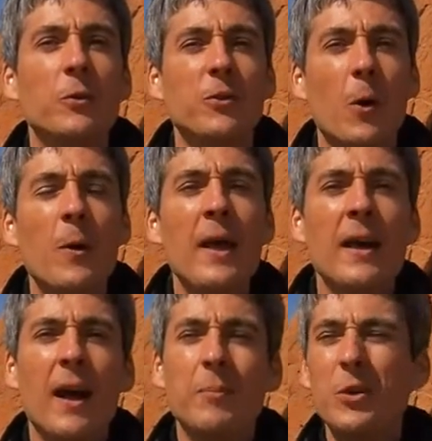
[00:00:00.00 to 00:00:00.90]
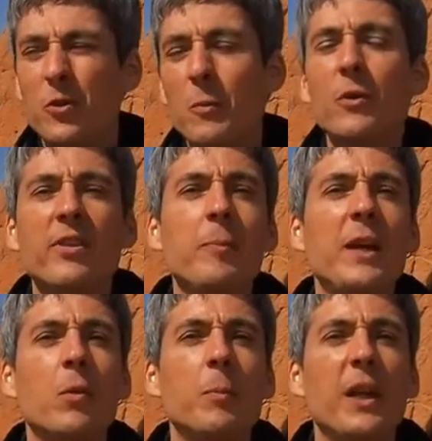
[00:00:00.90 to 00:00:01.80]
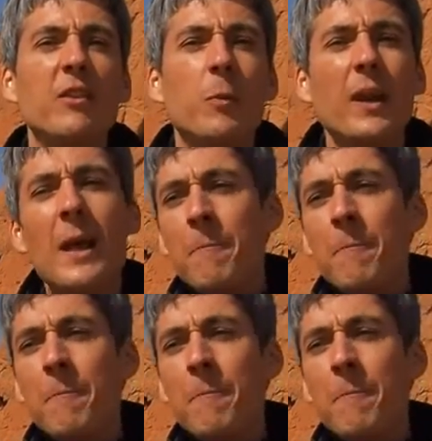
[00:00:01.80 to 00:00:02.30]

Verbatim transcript: So um, those are mostly being replaced, but